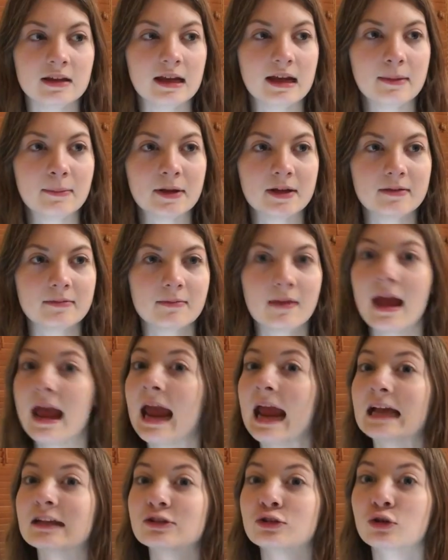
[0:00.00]
Damon,
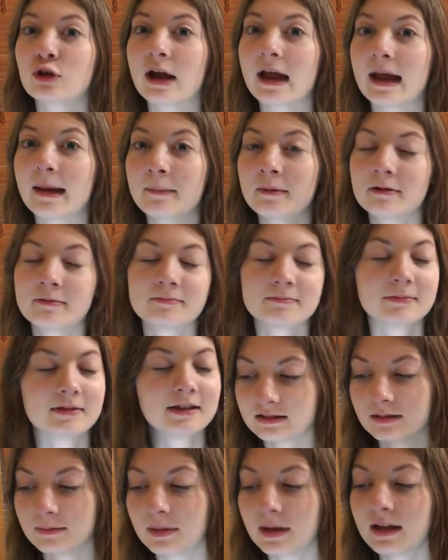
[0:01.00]
and Graham.
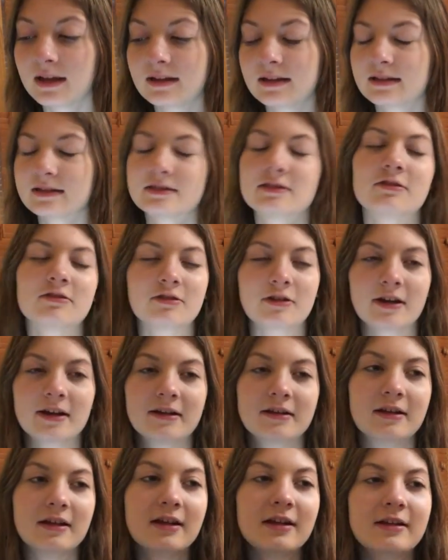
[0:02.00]
But it's still great.